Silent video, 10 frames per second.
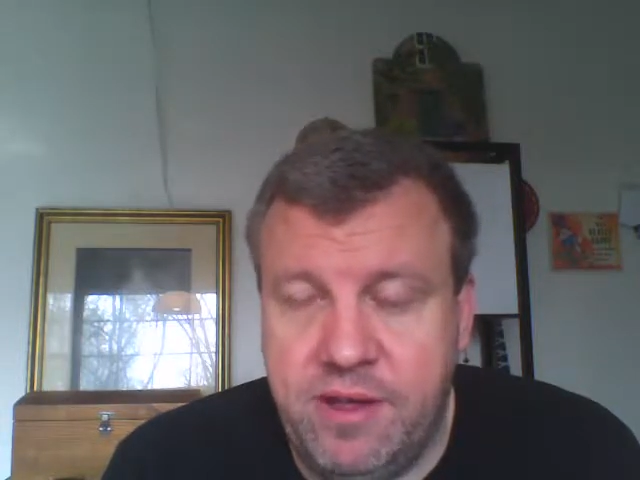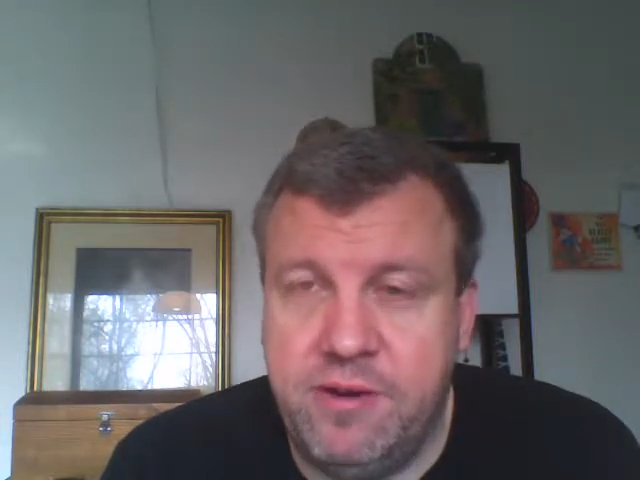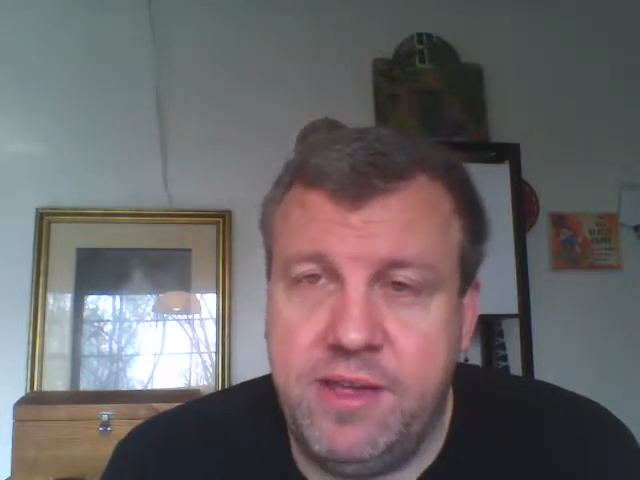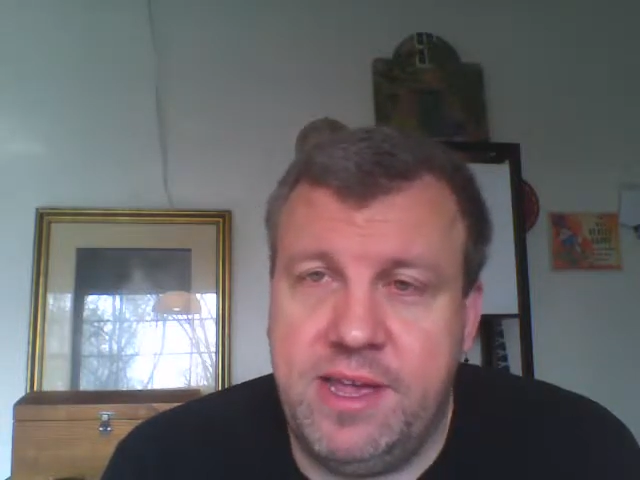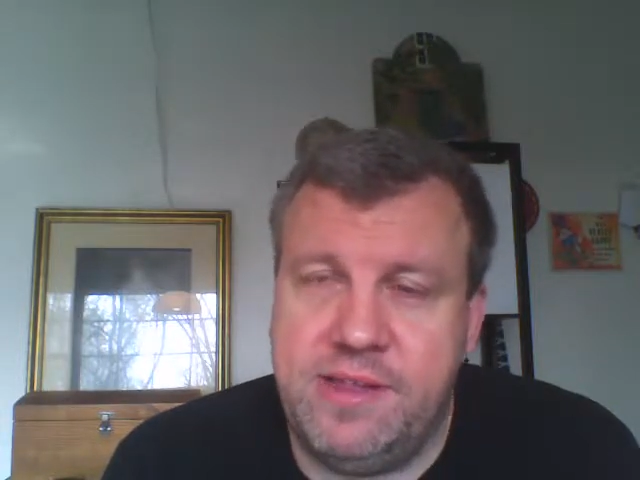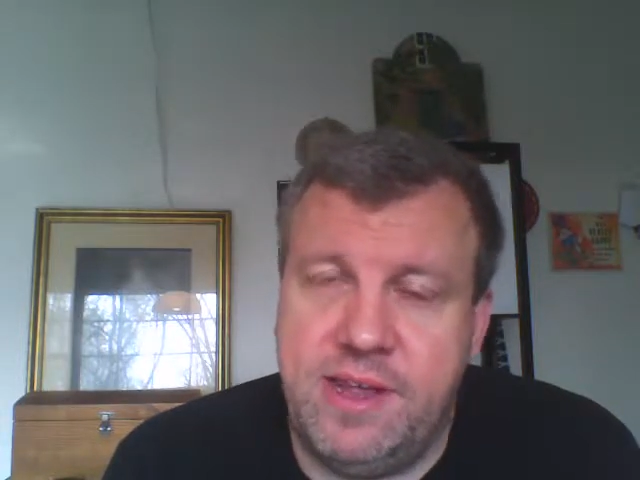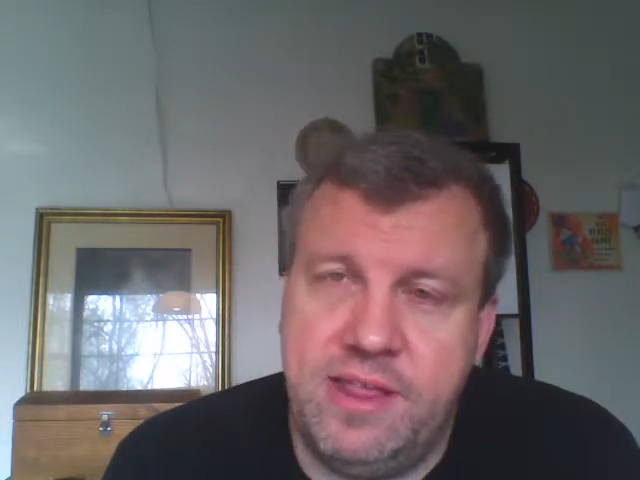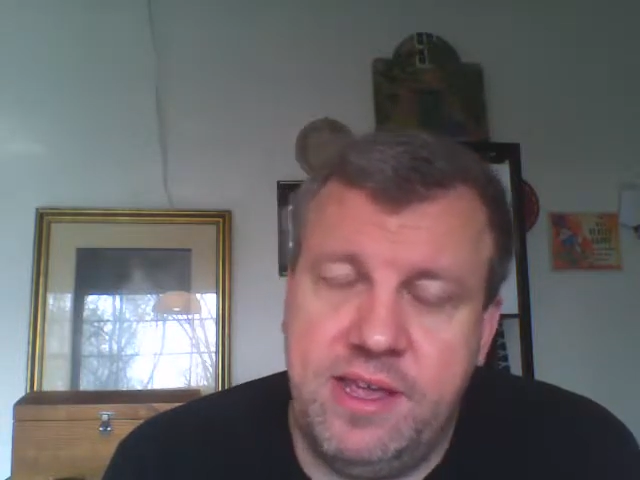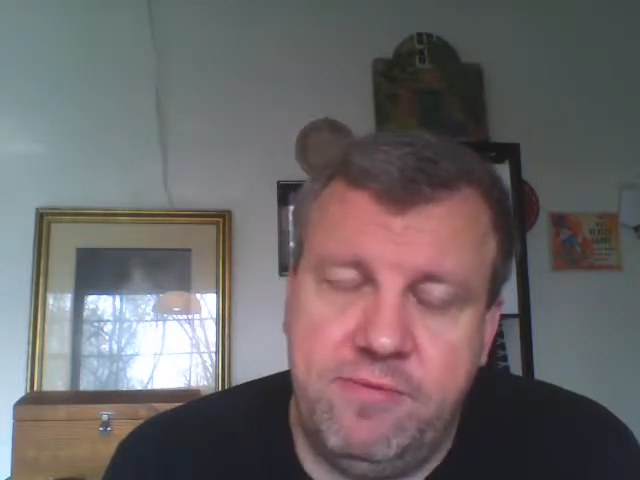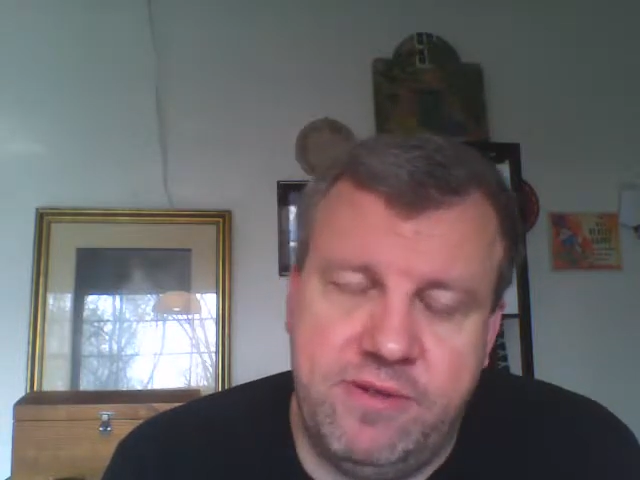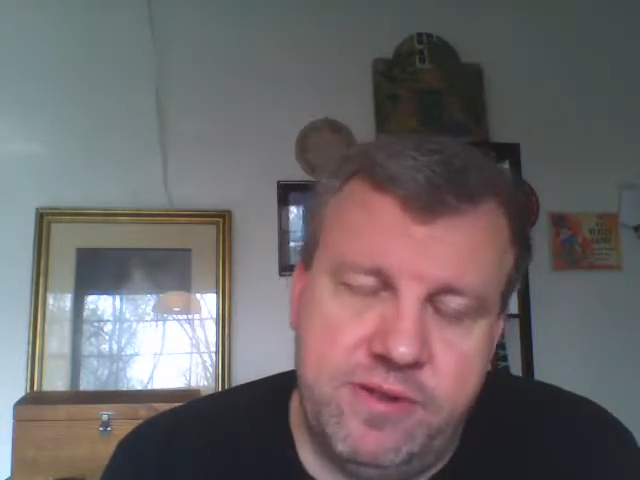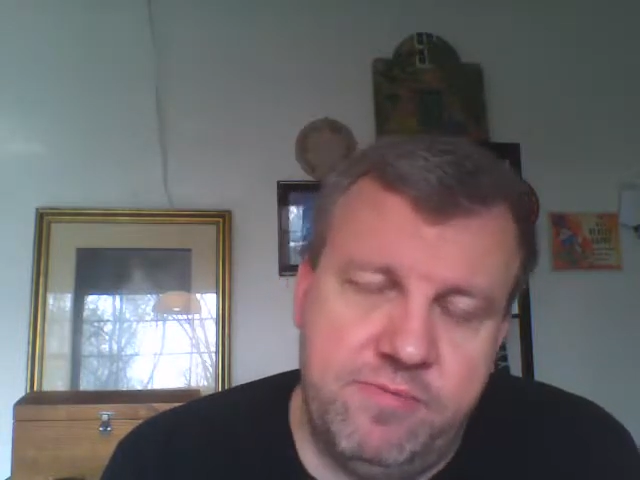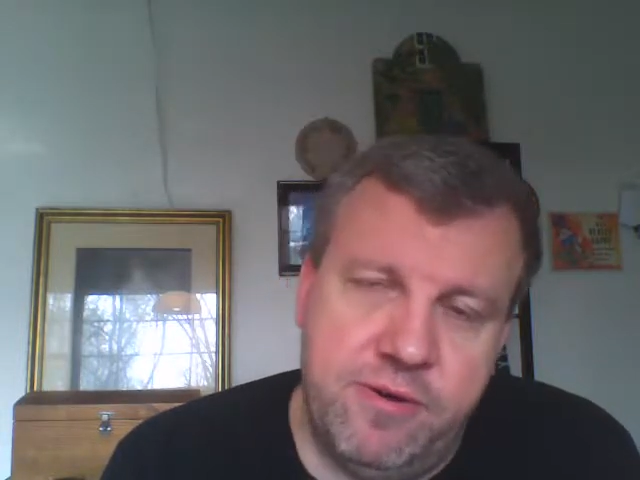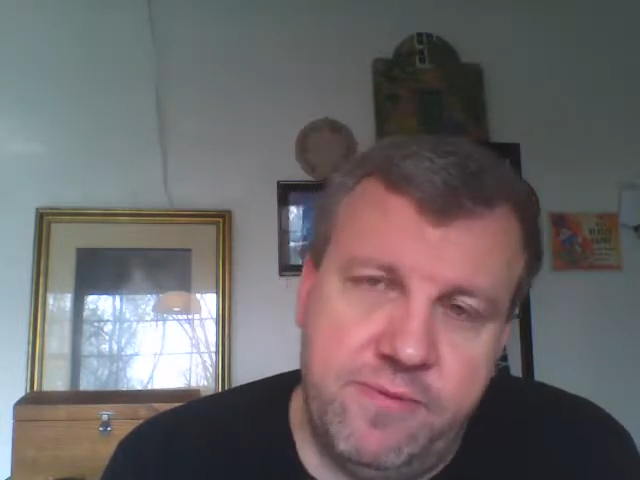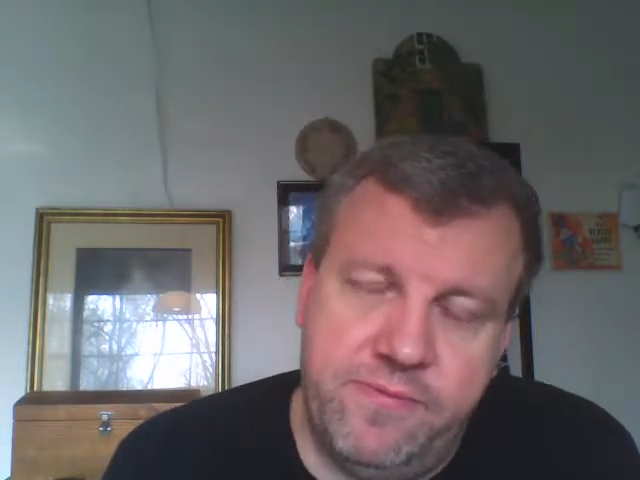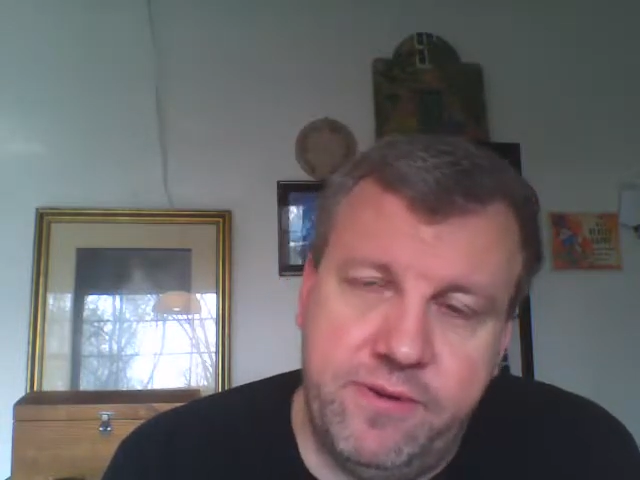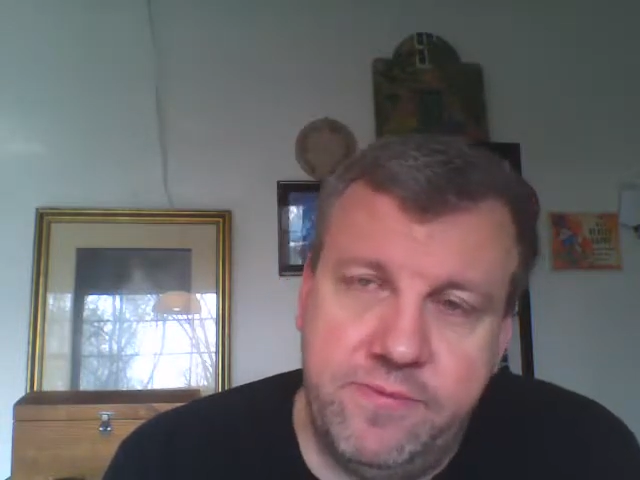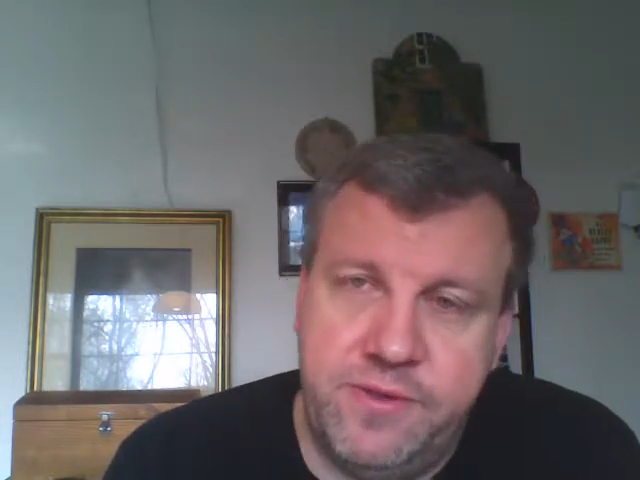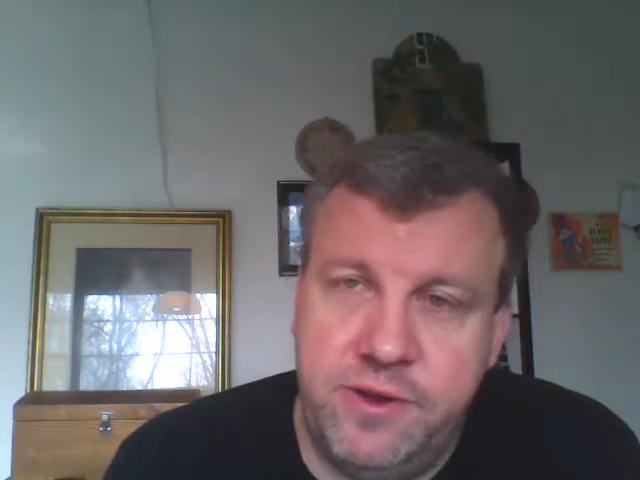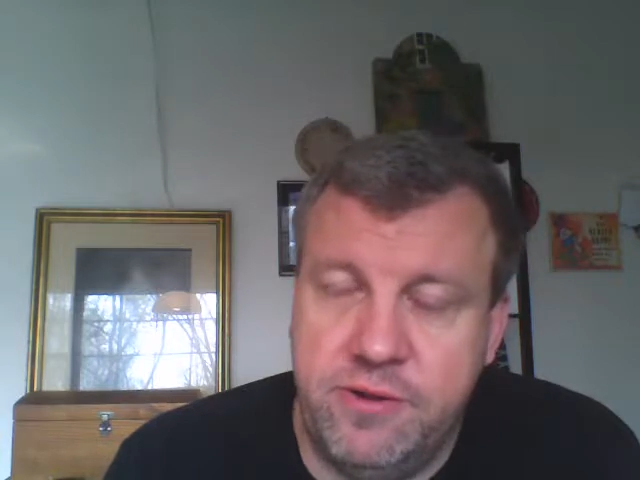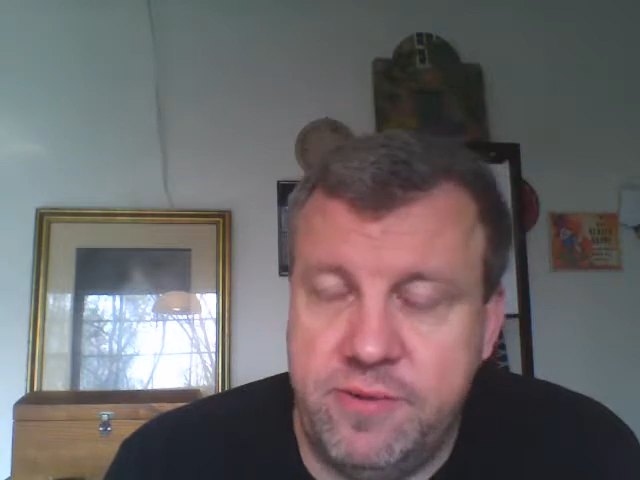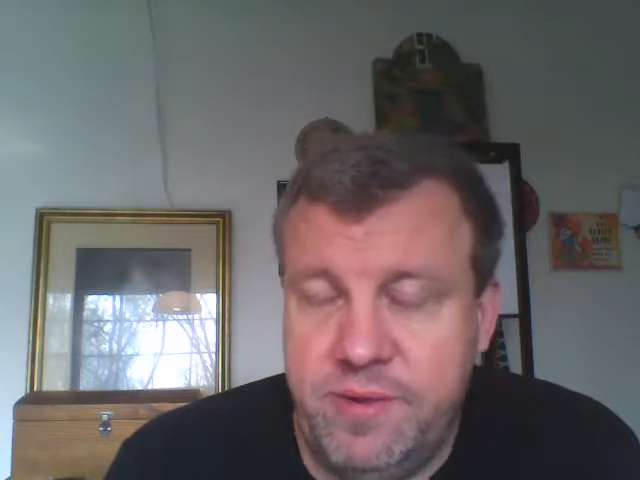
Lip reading: Oh, yes, and I think he wants to murder 4 of his children